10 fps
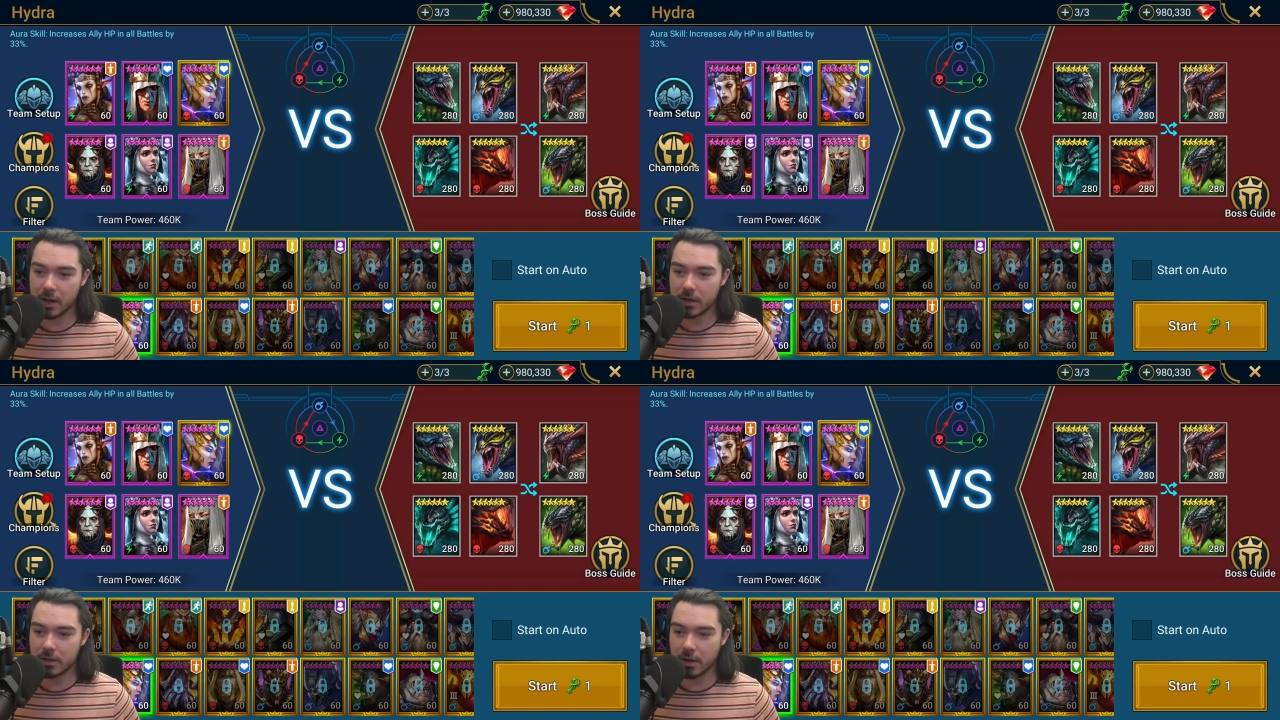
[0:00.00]

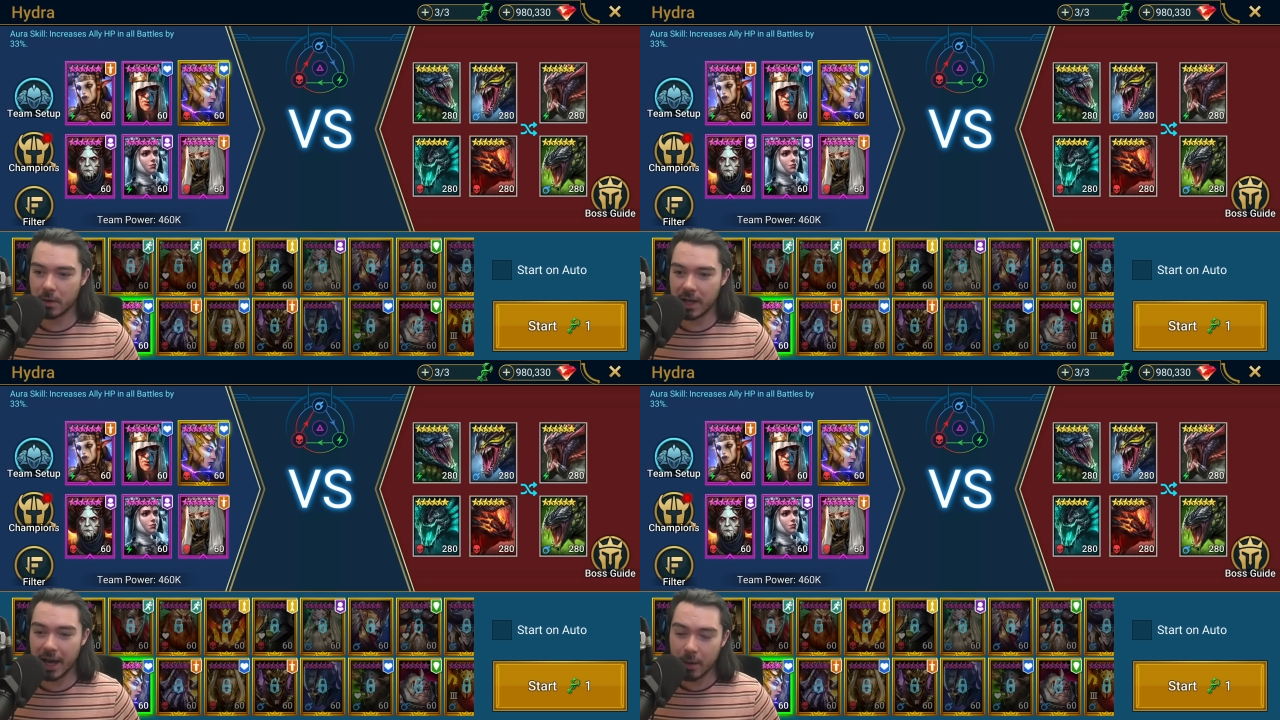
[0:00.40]
So
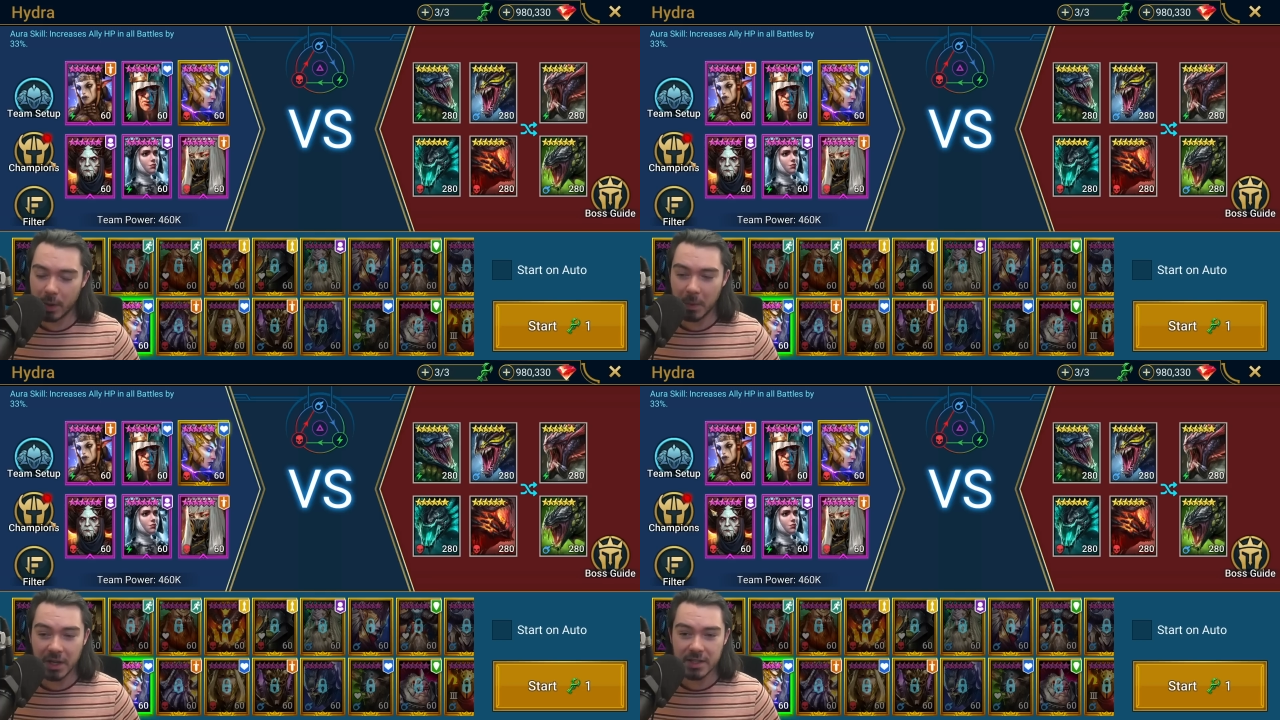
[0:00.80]
yeah,
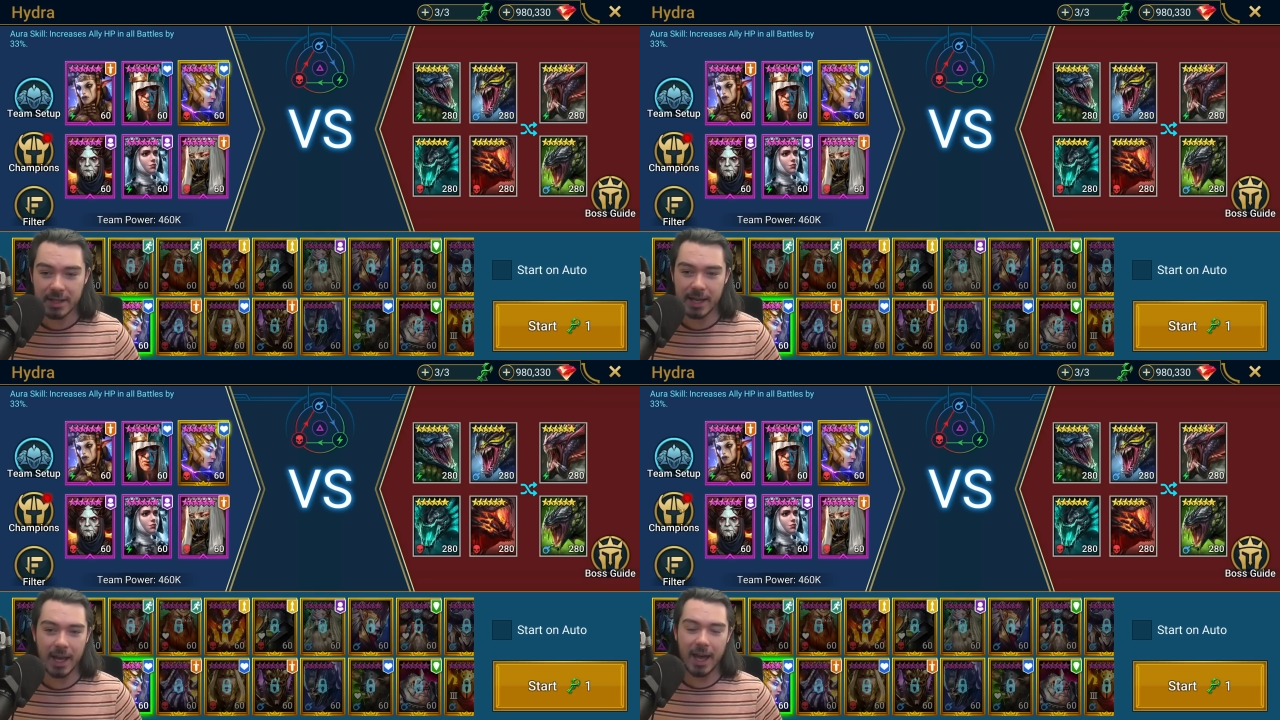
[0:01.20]
we want to
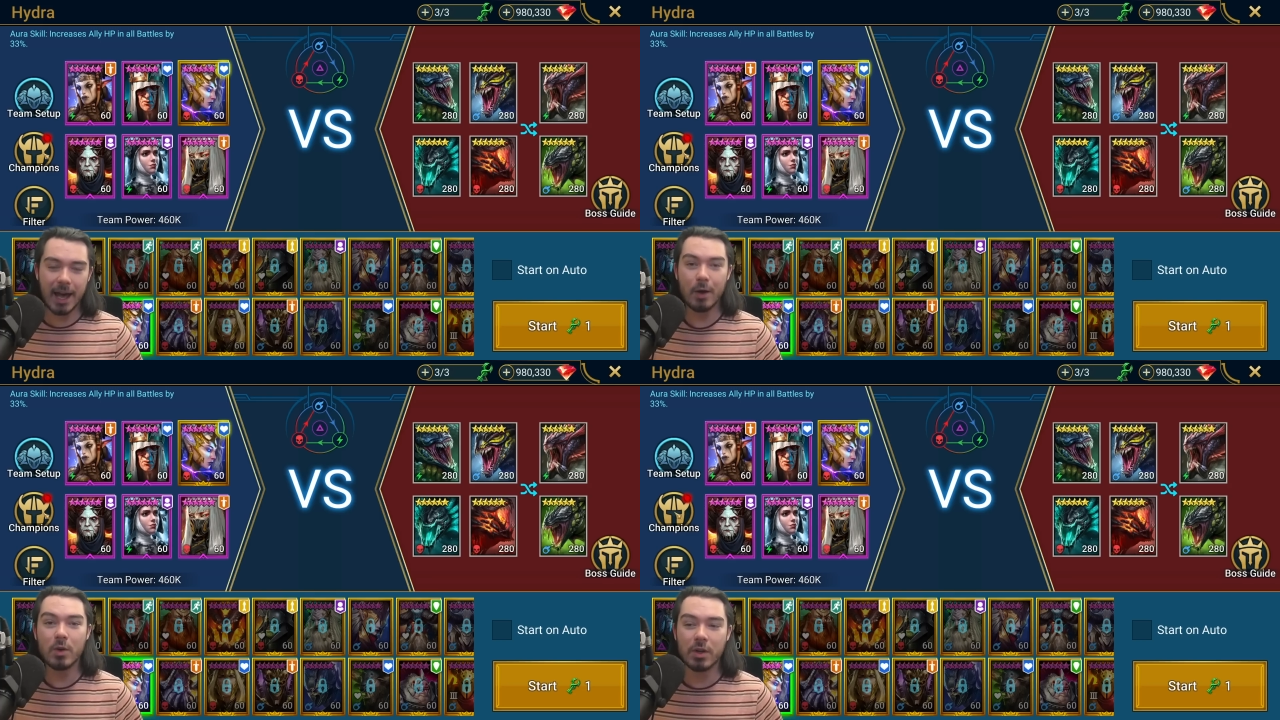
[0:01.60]
see
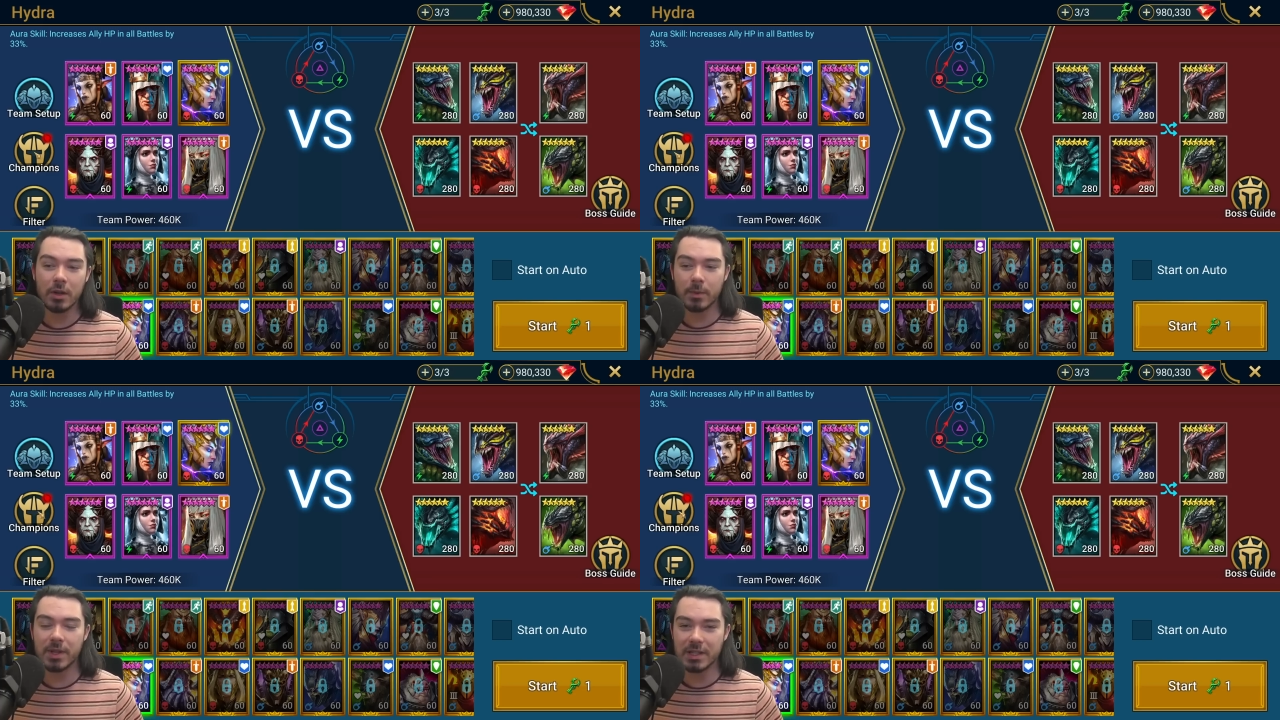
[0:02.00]
how
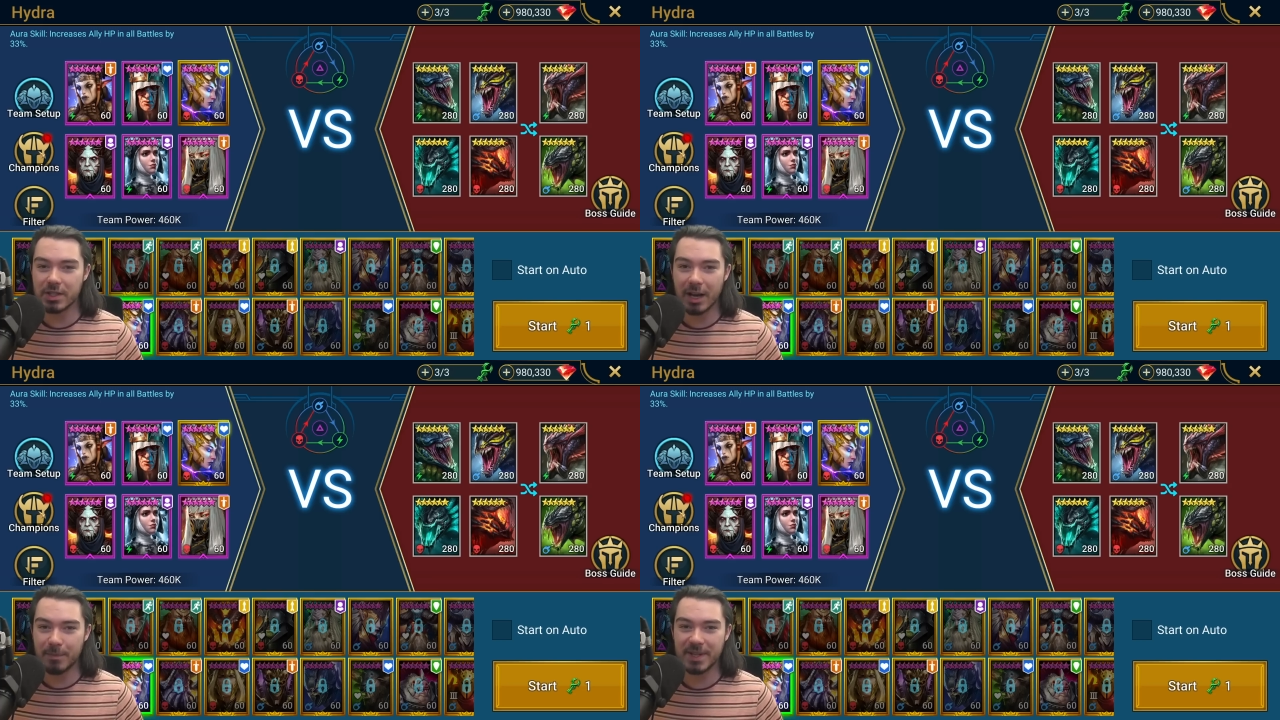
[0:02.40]
good will these
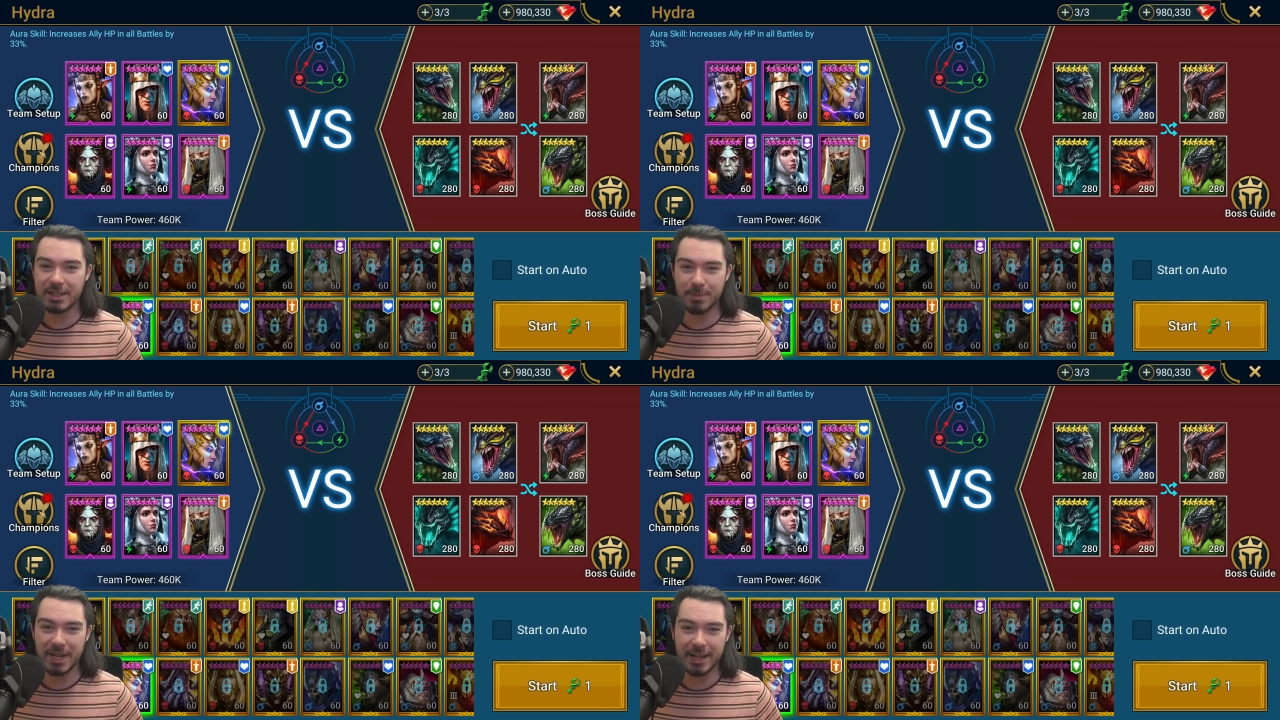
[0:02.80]

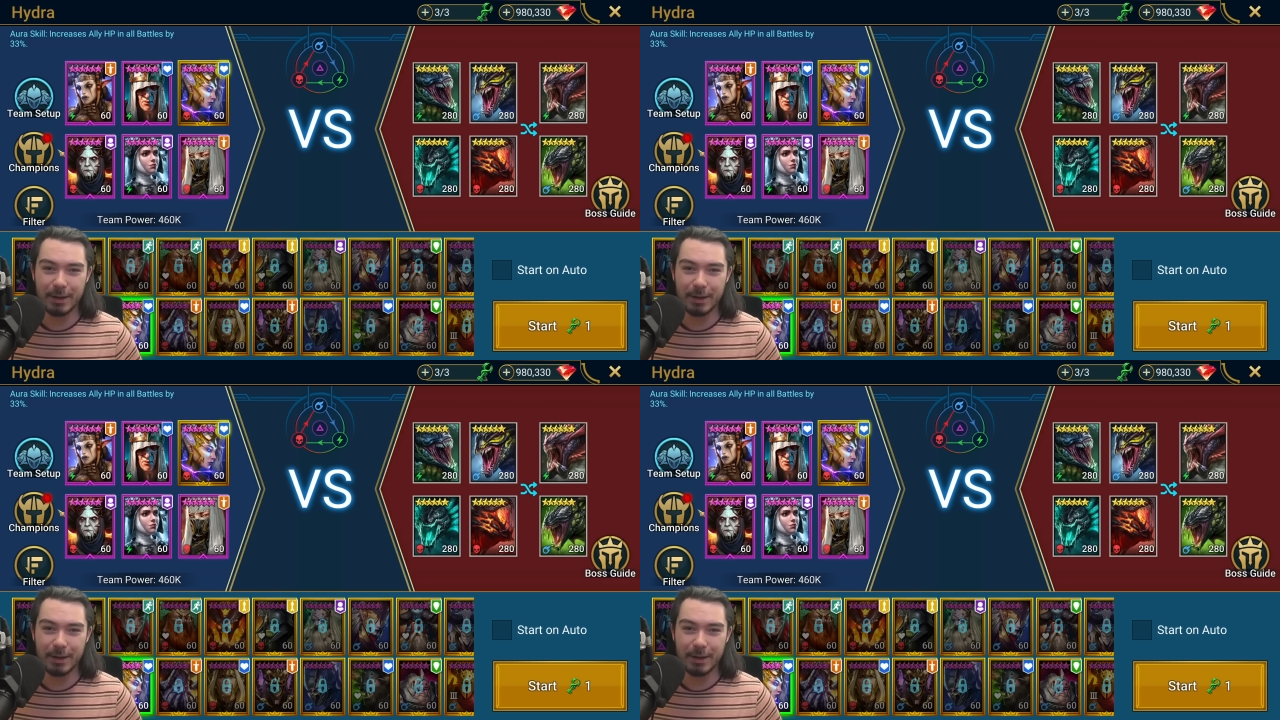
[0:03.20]
champions be.